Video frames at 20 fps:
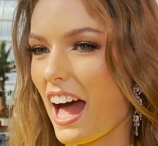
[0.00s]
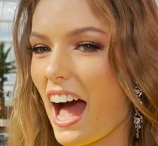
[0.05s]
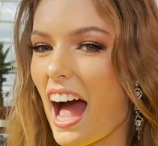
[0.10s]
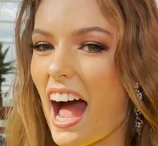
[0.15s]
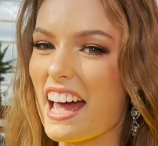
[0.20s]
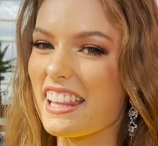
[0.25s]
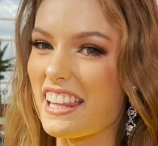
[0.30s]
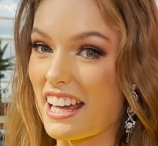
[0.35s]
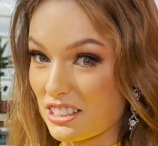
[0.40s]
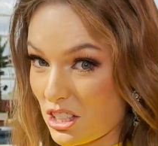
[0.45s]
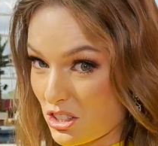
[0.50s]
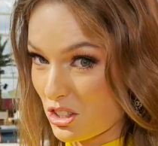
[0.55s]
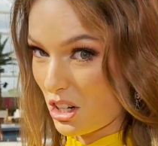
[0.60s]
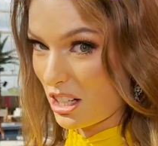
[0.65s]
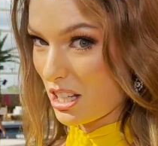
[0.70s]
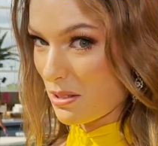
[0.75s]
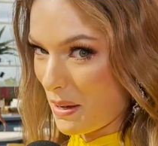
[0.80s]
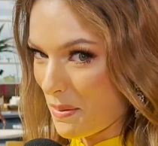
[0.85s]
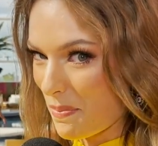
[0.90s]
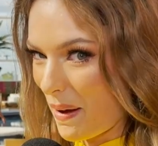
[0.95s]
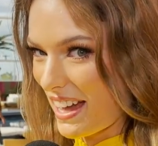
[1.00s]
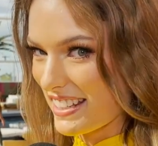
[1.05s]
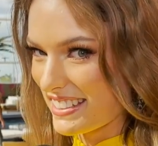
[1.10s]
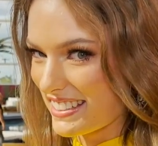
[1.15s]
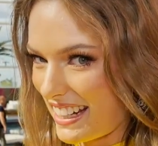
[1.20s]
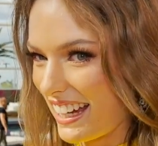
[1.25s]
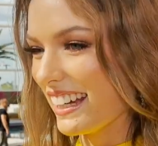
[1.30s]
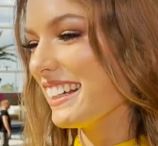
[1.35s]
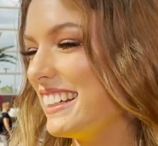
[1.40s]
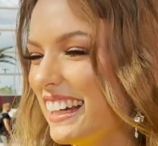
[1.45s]
I like the Jollibee
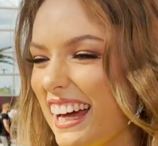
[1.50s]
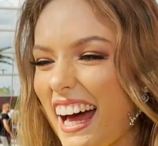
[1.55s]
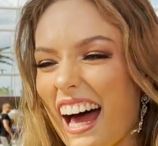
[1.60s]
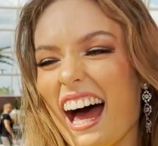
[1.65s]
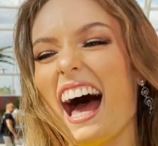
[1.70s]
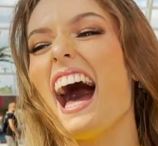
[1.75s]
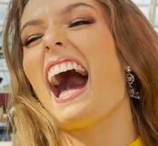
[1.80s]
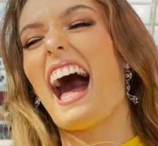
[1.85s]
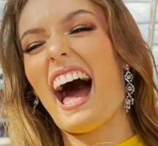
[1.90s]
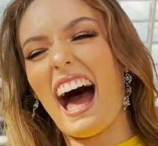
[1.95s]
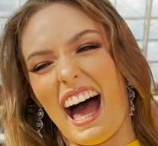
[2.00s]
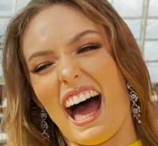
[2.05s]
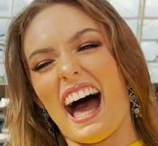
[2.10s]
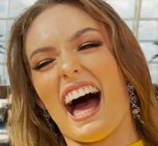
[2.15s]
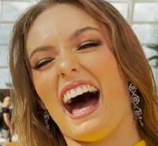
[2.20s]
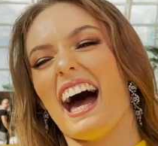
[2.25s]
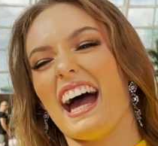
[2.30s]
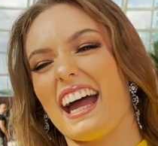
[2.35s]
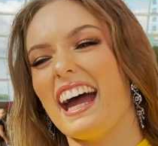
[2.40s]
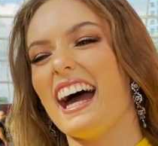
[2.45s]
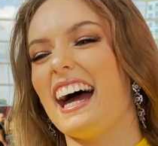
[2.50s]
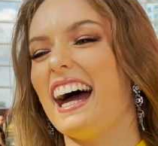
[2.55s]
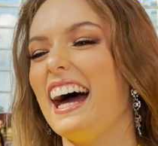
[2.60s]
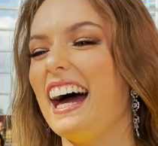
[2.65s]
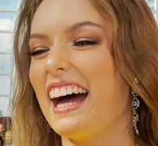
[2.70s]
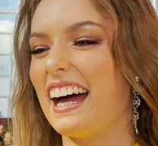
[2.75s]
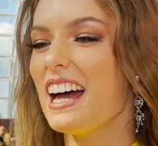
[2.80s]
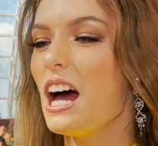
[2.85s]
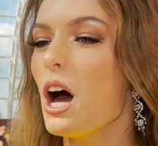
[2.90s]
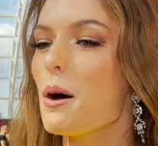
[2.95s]
pasta, yeah.